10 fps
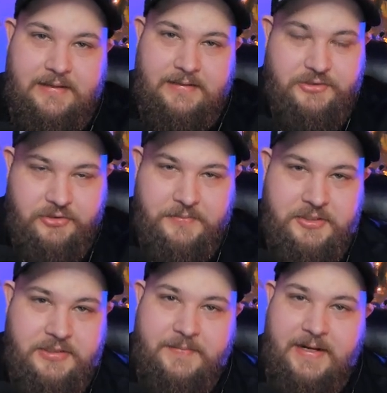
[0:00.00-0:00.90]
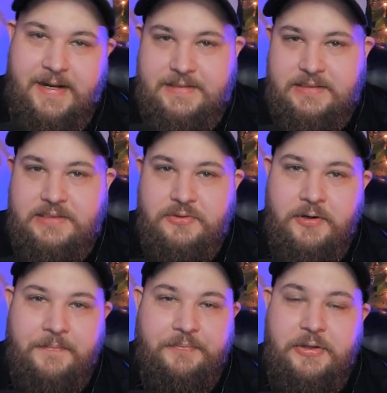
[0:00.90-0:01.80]
in the description to my Nexus
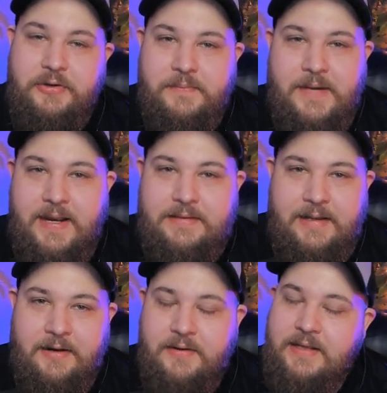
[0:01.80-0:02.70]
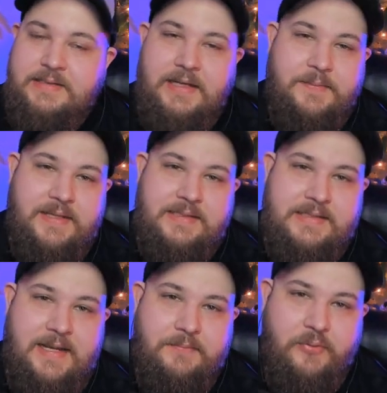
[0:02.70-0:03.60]
store. You can buy it there. It's going to be the
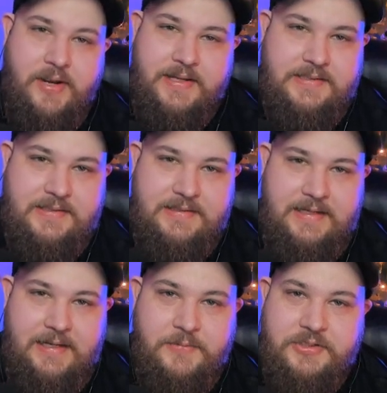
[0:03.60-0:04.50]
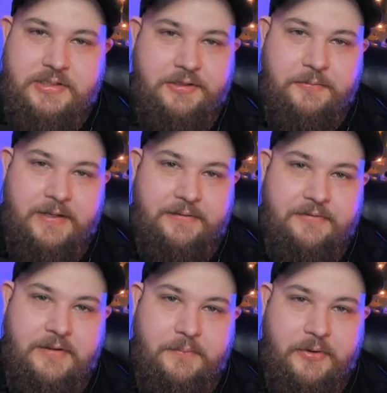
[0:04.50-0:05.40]
same price as Steam, just a little bit of
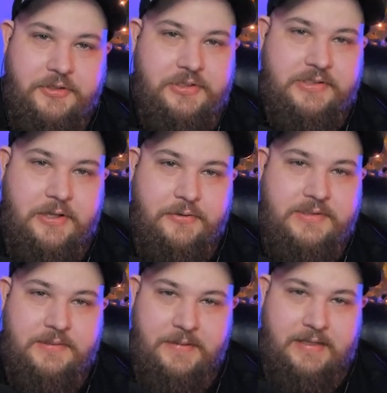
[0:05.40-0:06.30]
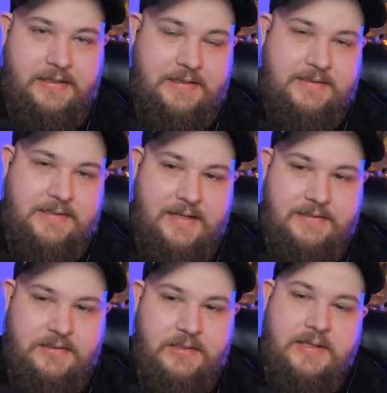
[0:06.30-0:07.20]
the purchase goes to me
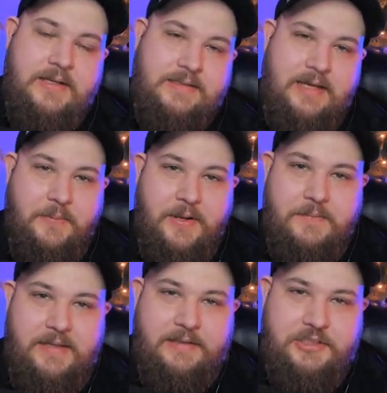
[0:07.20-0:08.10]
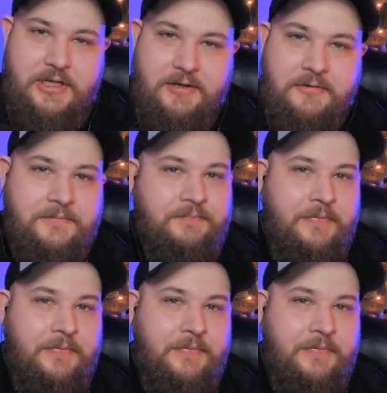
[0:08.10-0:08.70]
instead, to help out me and the channel.